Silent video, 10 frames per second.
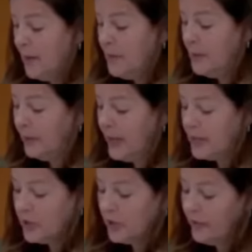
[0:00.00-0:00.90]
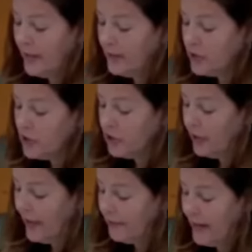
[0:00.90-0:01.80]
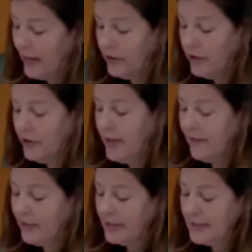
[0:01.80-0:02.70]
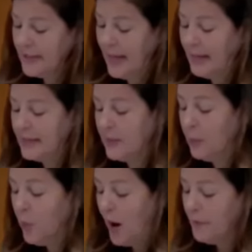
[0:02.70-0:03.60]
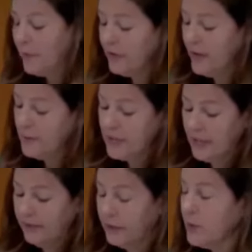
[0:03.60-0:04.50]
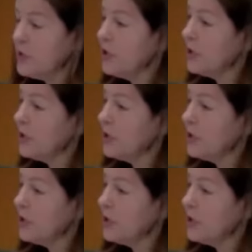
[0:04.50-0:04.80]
People not serving on this jury have not heard the evidence, and it is improper for them to influence your